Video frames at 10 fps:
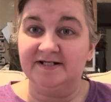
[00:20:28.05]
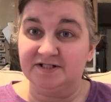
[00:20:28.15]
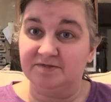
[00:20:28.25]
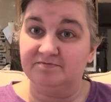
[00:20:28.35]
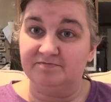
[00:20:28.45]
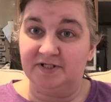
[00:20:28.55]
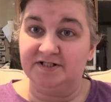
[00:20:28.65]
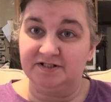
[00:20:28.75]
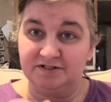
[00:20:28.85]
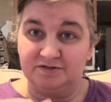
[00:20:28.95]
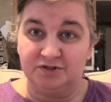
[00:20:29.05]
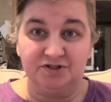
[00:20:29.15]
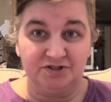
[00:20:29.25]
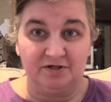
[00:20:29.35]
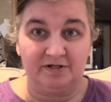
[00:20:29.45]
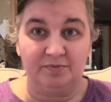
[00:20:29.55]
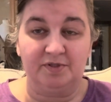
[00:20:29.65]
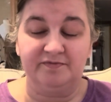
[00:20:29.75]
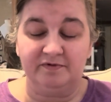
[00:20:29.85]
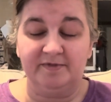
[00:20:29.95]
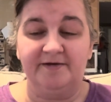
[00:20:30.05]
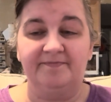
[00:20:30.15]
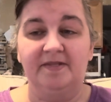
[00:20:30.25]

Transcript: is a good starting point for me.